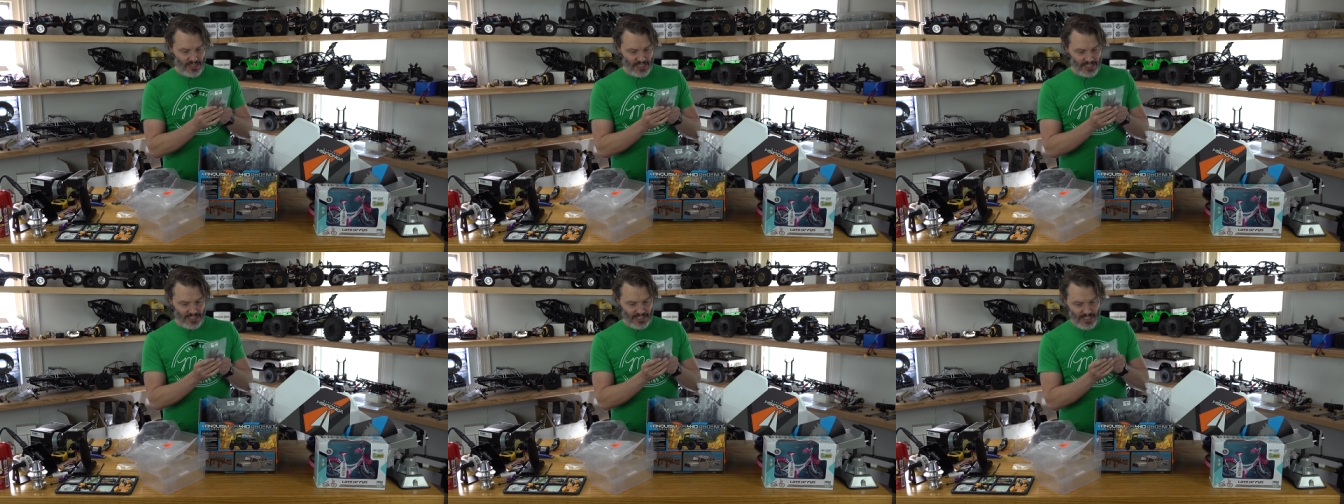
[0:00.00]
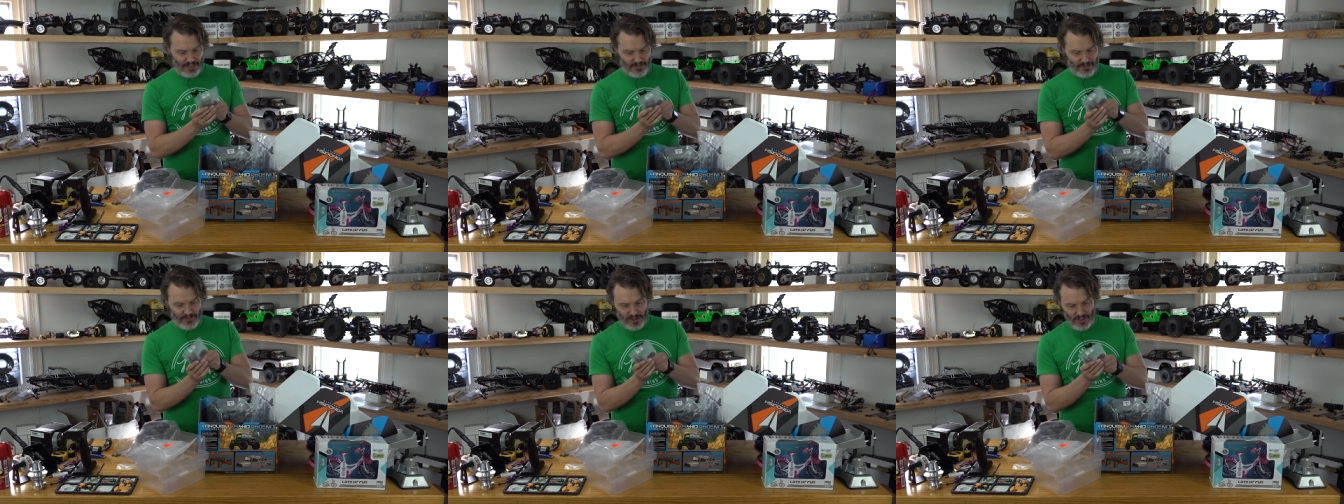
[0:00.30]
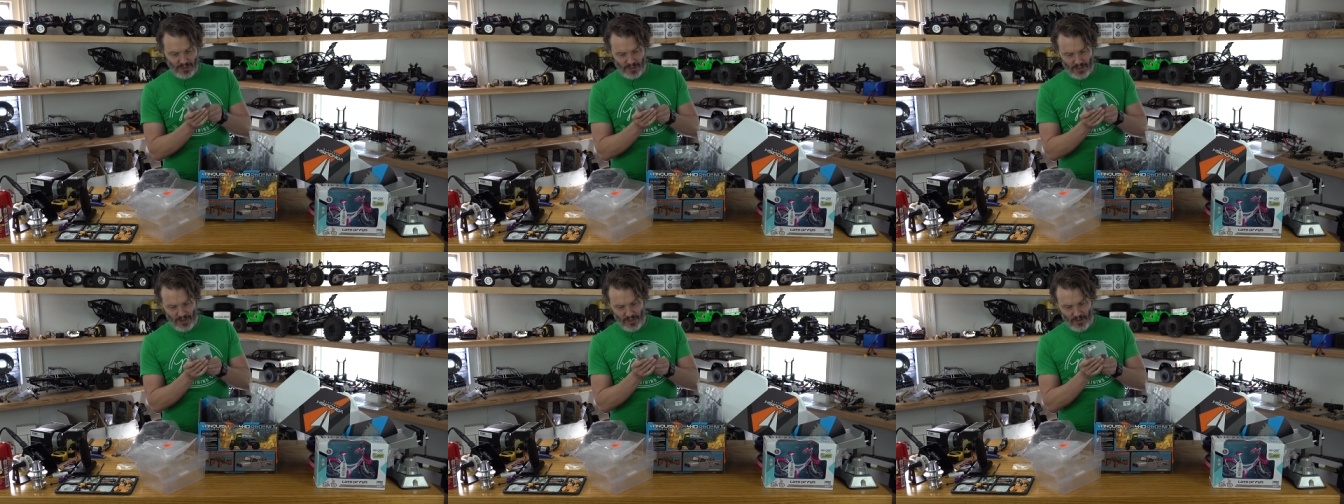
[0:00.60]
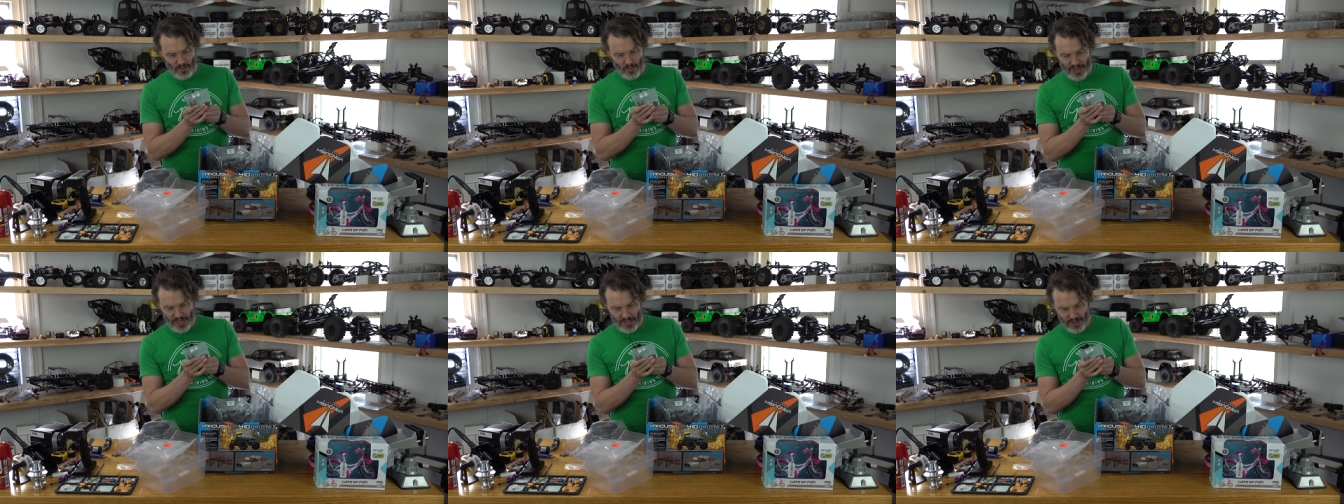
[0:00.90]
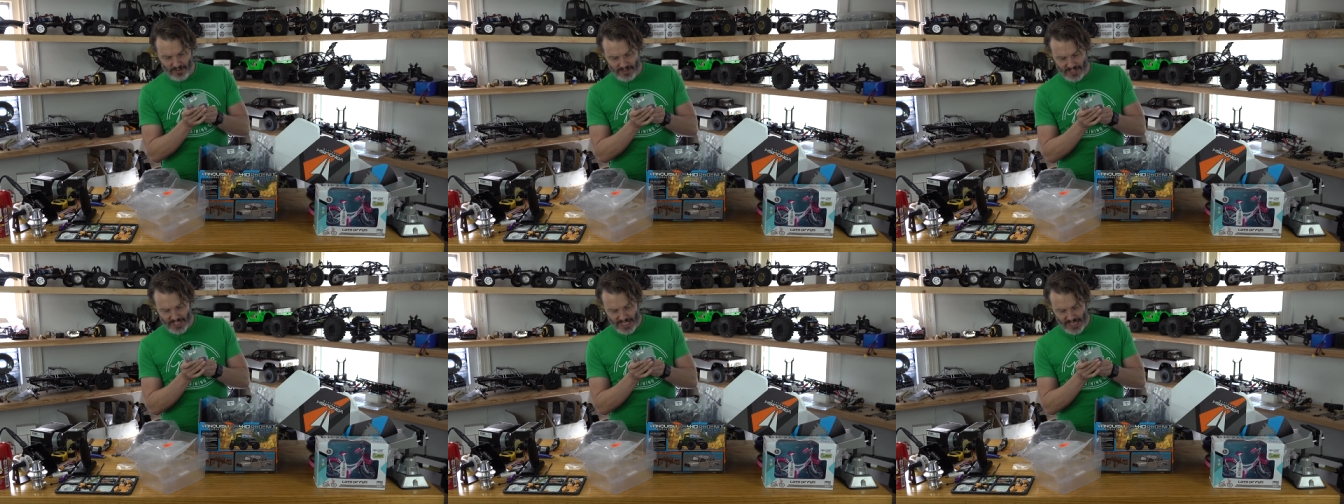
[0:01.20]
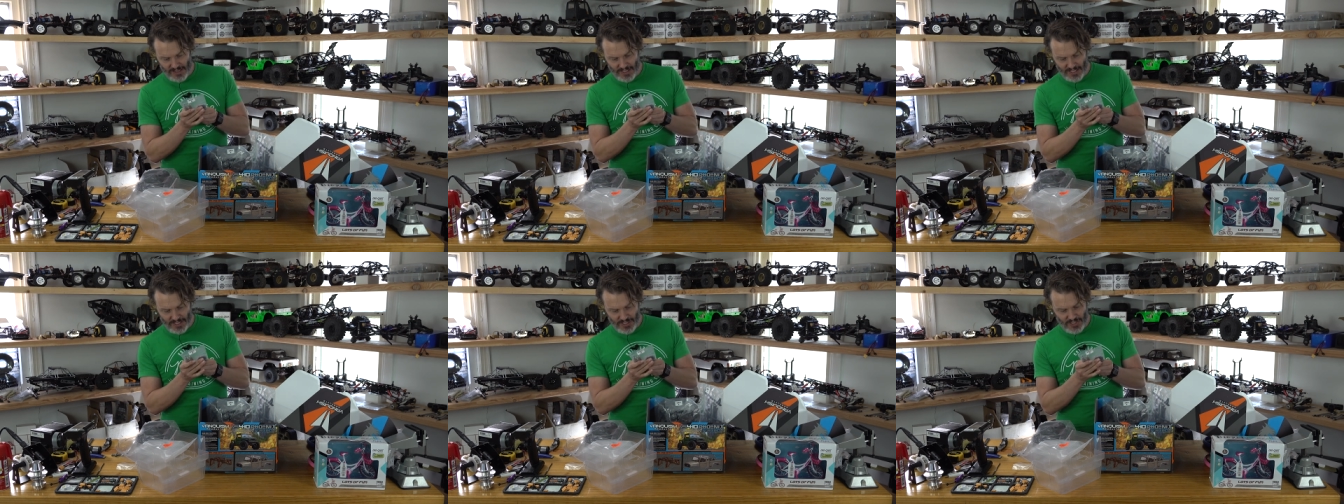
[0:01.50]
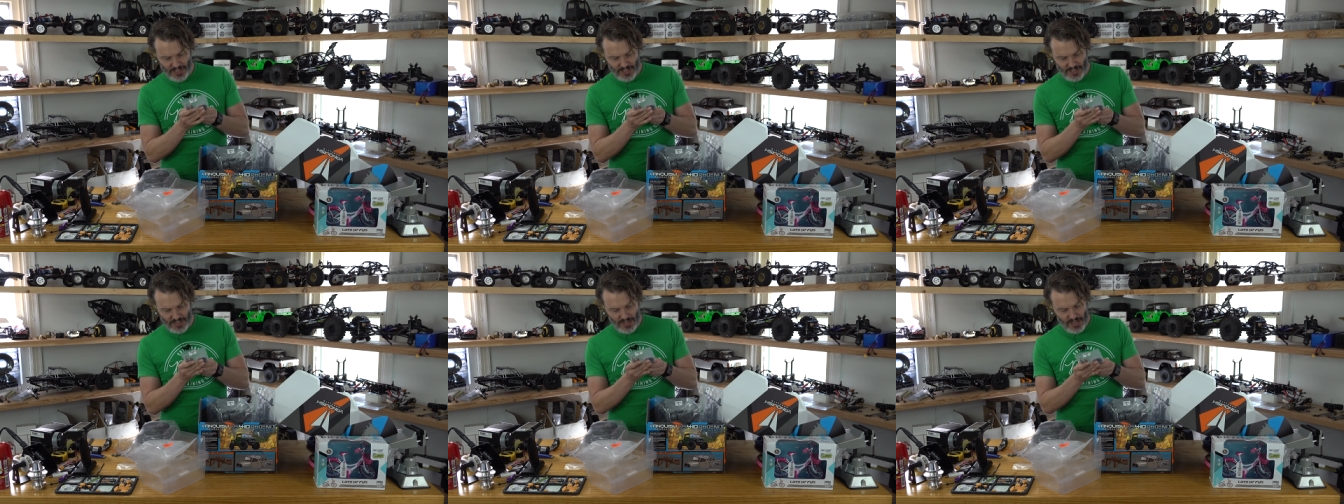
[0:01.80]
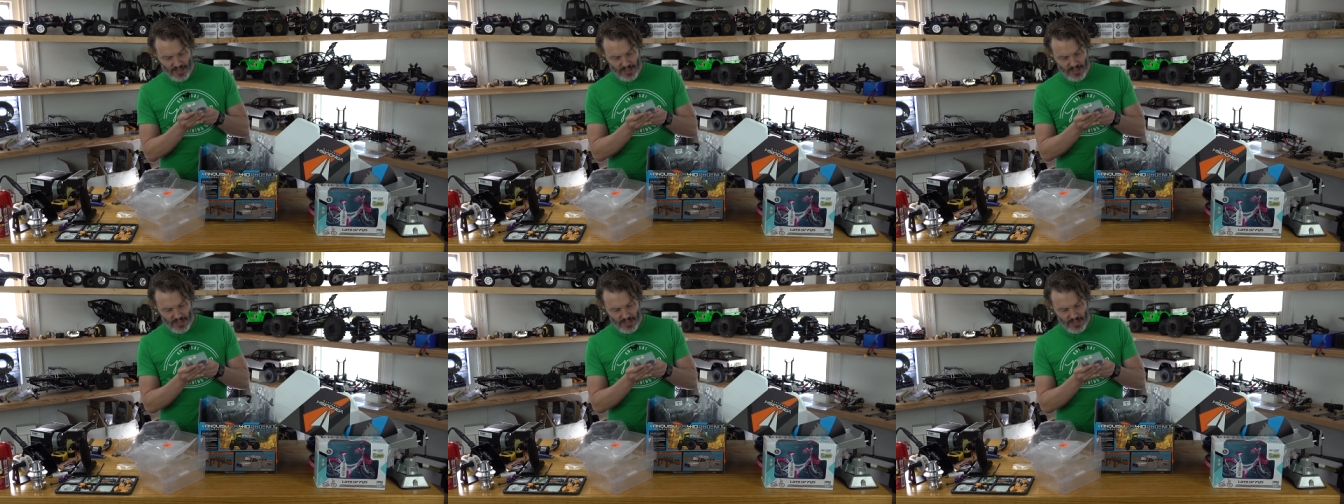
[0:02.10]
At least they feel the weight of stainless